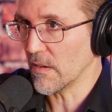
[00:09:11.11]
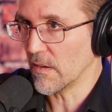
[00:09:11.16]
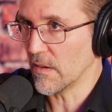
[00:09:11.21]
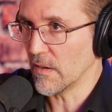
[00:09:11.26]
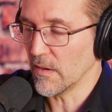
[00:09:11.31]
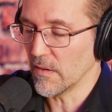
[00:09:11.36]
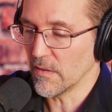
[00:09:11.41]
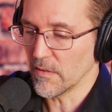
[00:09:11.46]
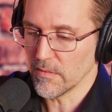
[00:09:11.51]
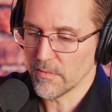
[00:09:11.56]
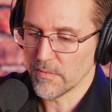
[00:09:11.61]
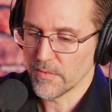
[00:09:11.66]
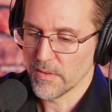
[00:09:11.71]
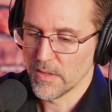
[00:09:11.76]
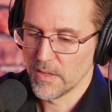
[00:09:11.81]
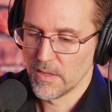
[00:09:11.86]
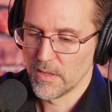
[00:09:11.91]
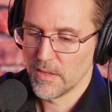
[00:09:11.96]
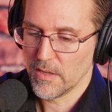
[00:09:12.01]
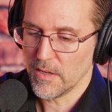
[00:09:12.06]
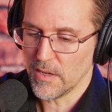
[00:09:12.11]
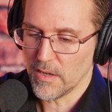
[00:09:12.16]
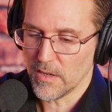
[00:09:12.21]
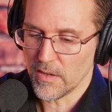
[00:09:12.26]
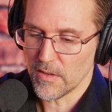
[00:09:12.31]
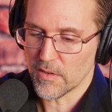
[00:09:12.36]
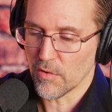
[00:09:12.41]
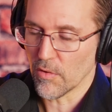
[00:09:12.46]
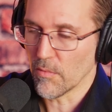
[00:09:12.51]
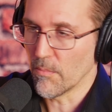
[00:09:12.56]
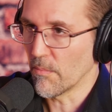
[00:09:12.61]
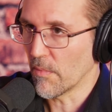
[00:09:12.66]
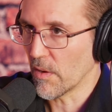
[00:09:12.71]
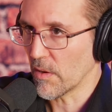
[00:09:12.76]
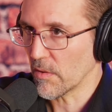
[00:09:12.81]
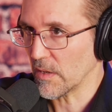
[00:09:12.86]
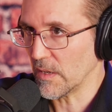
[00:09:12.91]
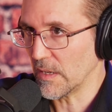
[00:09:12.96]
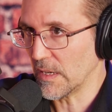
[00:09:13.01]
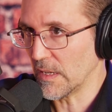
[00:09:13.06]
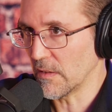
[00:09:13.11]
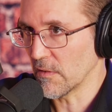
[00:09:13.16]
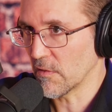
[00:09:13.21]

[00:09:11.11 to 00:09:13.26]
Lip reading: of your marketing